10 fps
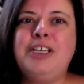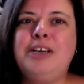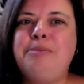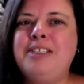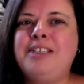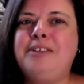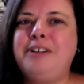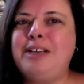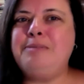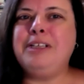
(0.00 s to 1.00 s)
I mean, it's
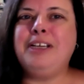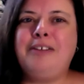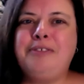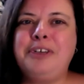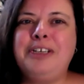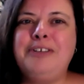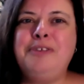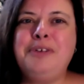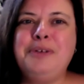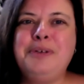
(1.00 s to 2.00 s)
already been covered in a
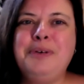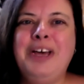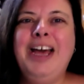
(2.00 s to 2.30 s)
few,